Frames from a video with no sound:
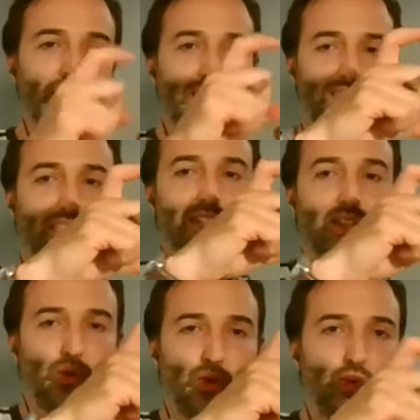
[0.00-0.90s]
and
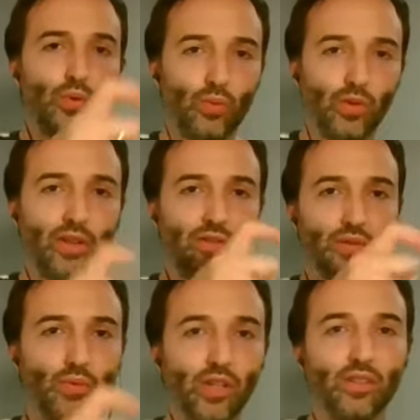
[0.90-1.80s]
do the
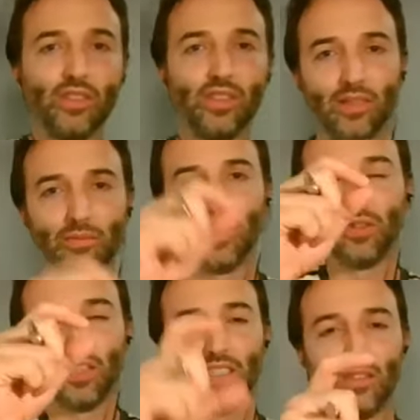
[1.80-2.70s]
first window, measure
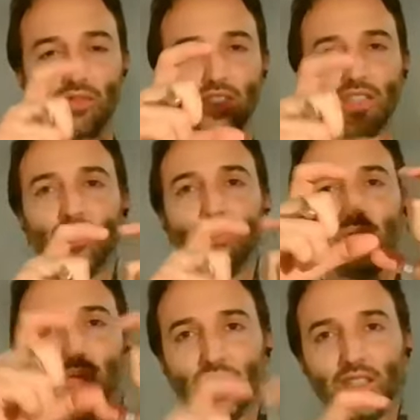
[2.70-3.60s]
the distance for the second,
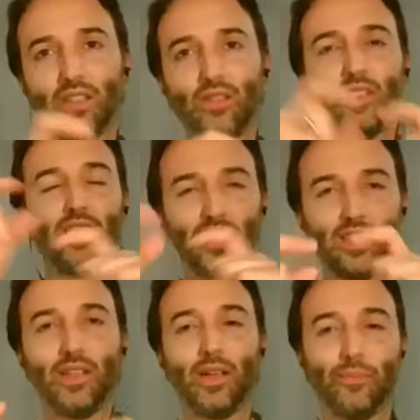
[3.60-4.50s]
do the second. And
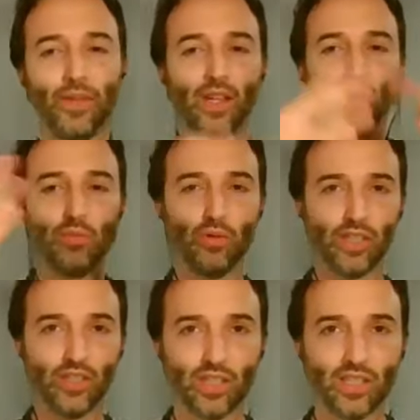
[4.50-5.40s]
in
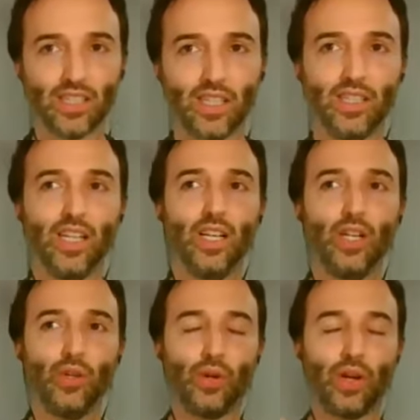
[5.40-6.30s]
computational design, you